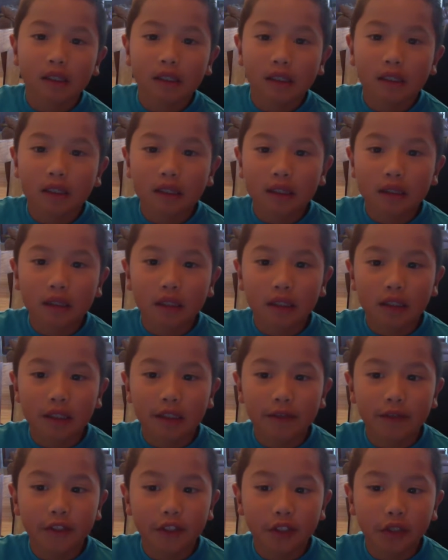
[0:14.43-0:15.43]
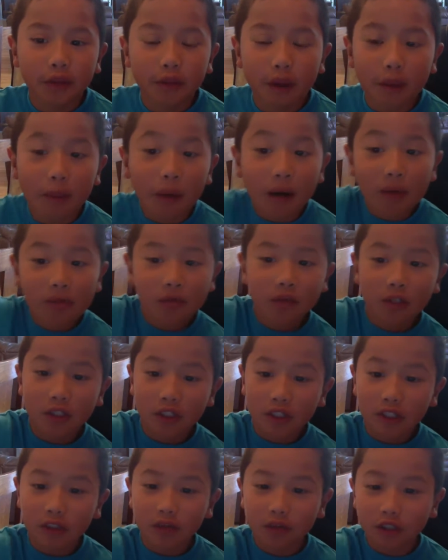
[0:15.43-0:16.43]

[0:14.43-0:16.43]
it's a TV show my mom's watching,